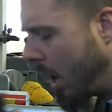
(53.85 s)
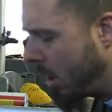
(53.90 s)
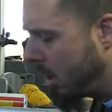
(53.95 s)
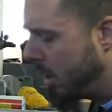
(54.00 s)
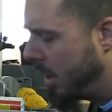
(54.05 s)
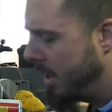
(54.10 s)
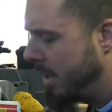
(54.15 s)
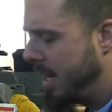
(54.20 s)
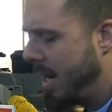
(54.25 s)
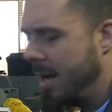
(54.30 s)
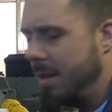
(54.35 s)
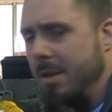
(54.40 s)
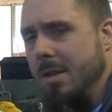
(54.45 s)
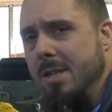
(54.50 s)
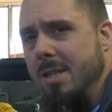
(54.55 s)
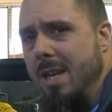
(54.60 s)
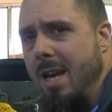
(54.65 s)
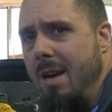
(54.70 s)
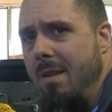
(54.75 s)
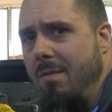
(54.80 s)
click down the
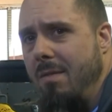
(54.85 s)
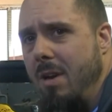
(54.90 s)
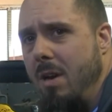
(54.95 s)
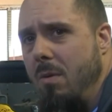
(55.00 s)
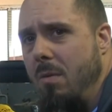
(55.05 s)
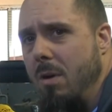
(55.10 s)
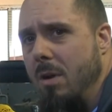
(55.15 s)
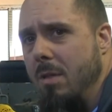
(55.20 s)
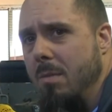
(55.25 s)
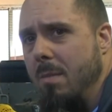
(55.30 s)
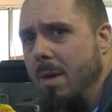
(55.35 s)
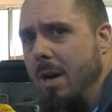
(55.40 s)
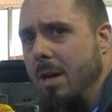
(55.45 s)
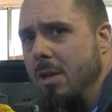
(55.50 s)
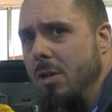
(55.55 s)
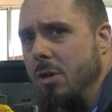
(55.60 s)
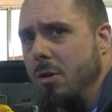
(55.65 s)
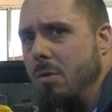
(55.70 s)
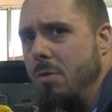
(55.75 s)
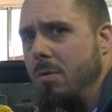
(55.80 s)
safety with my
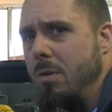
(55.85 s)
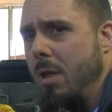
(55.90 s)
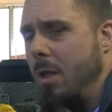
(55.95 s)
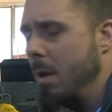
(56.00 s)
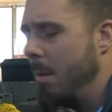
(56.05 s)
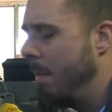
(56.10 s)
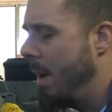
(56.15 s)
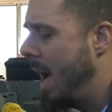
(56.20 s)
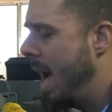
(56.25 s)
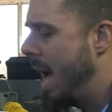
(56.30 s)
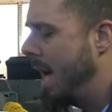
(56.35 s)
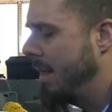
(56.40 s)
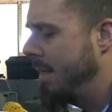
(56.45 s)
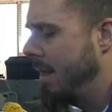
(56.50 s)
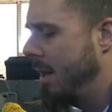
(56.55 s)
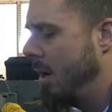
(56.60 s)
tooth on the back.